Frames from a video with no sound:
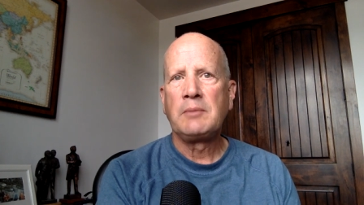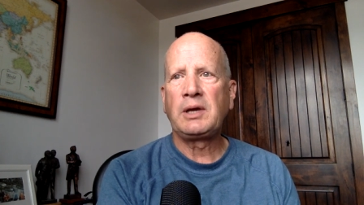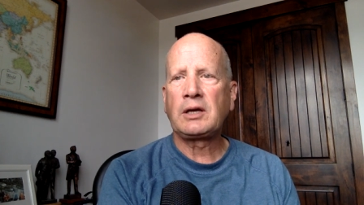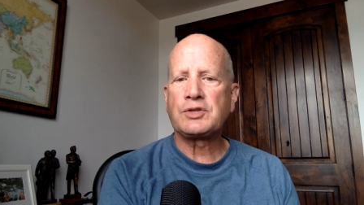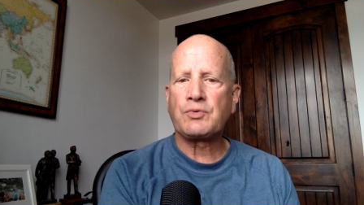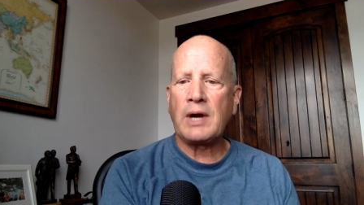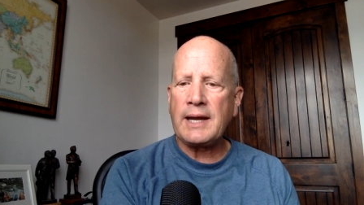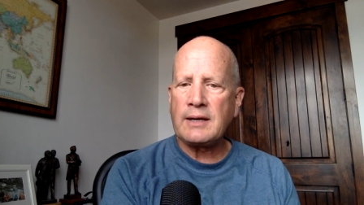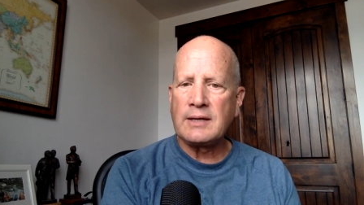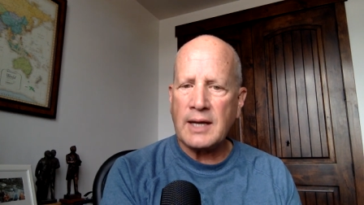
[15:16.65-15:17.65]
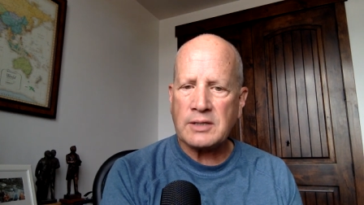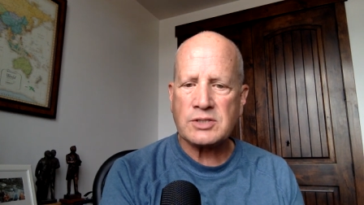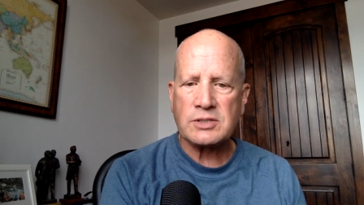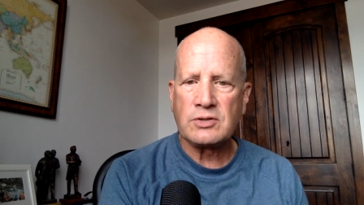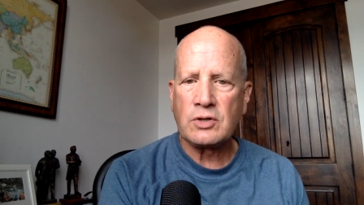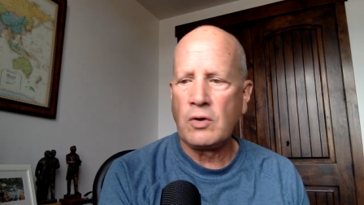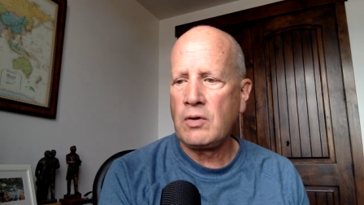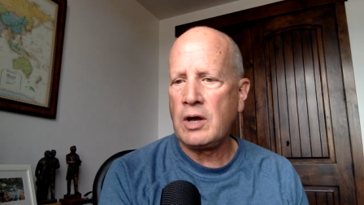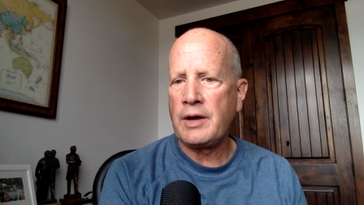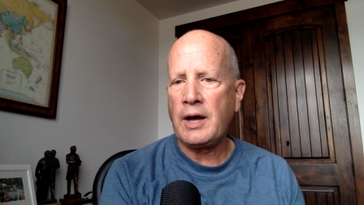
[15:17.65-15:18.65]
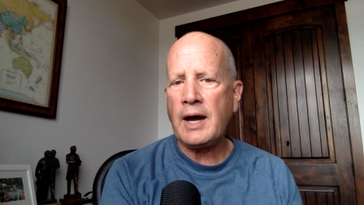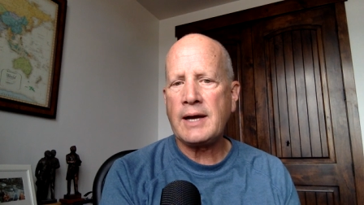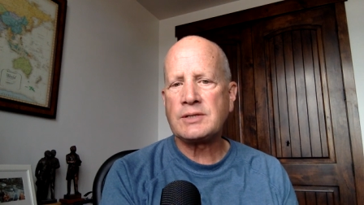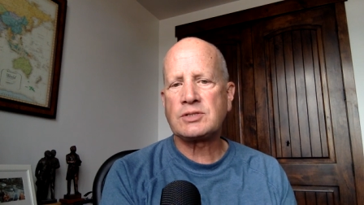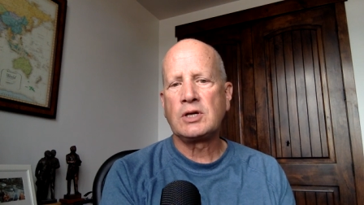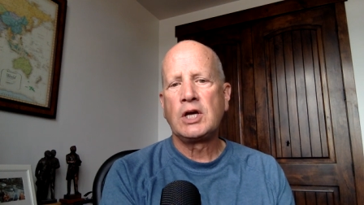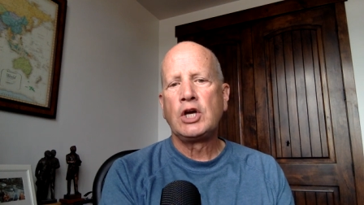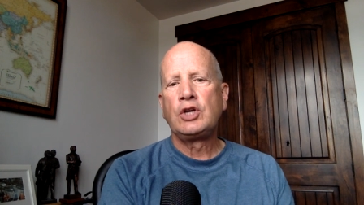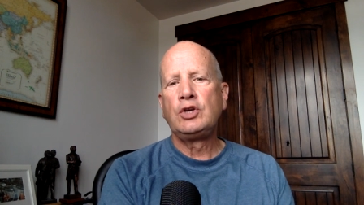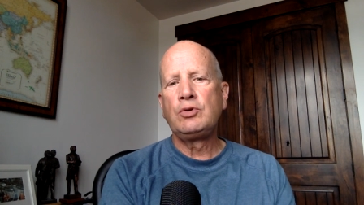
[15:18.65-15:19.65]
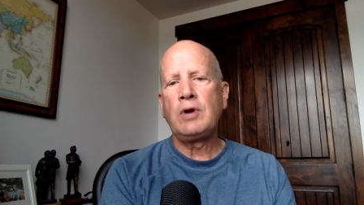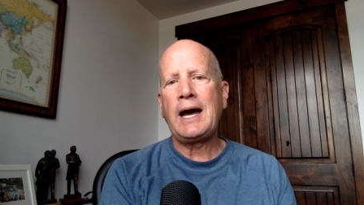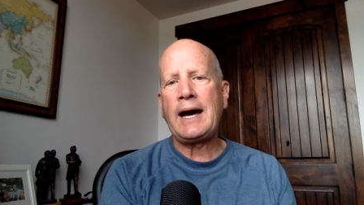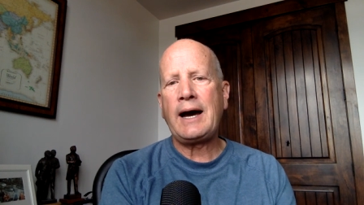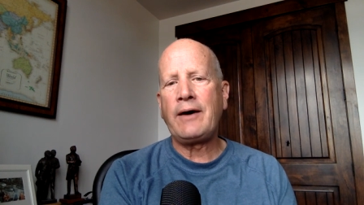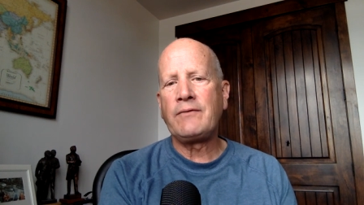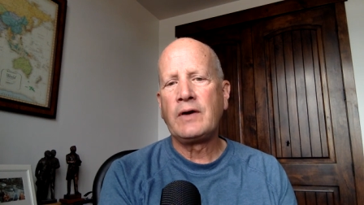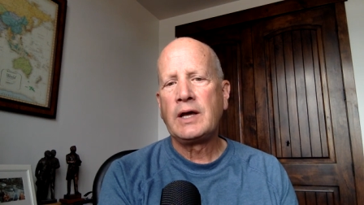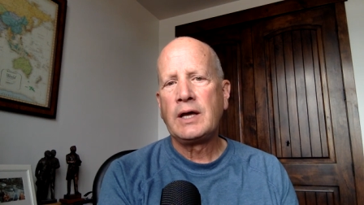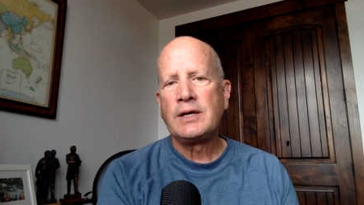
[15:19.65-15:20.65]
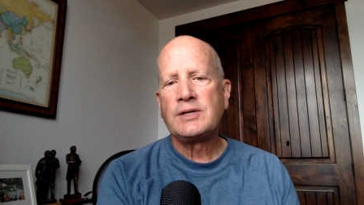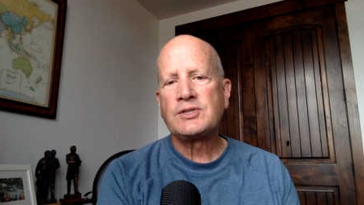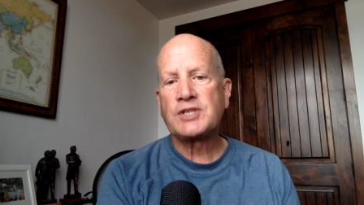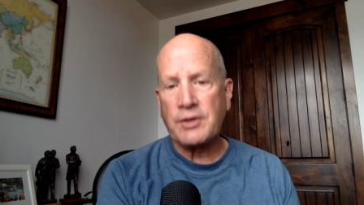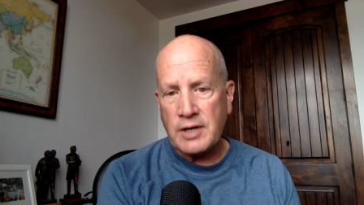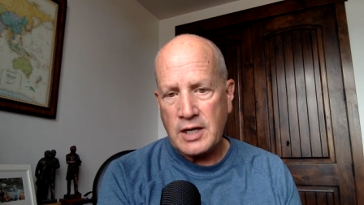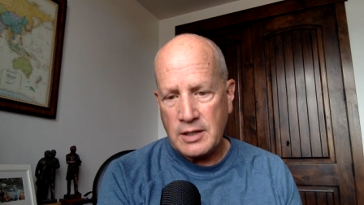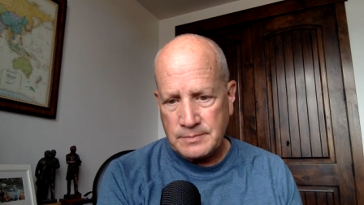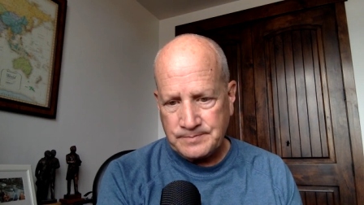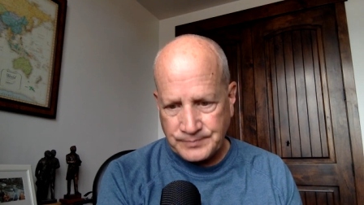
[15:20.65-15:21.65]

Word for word: Because right next to the Golan Heights, you have Syria.